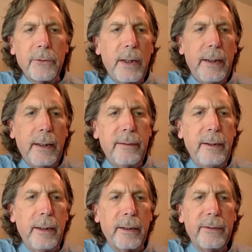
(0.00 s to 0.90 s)

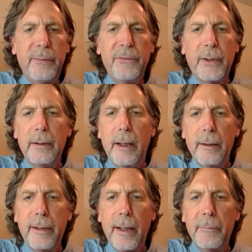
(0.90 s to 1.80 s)
2018, it seems like a
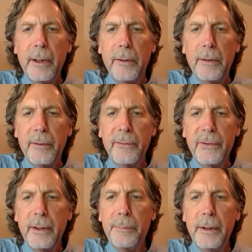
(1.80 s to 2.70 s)
long time ago, that was a
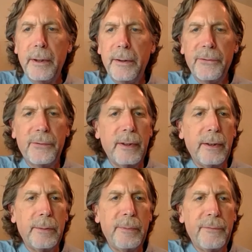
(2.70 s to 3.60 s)
couple of years or a
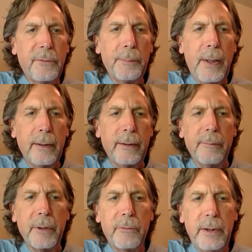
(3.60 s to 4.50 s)
year before
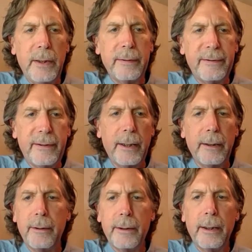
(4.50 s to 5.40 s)
pandemic, we did a study
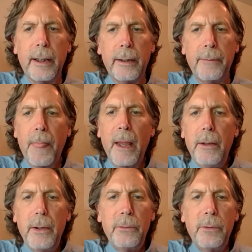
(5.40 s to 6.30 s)
looking at
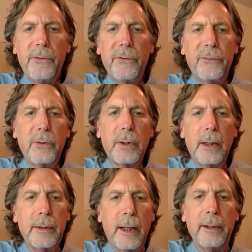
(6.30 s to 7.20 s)
what was the
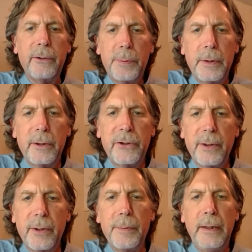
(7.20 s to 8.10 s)
so-called
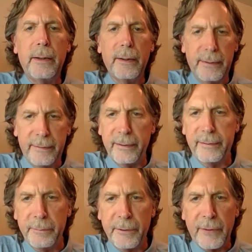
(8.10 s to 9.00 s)
entrepreneurship
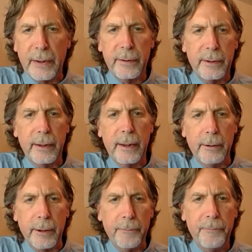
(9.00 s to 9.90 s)
ecosystem of Ventura
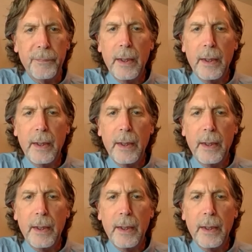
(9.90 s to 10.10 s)
County.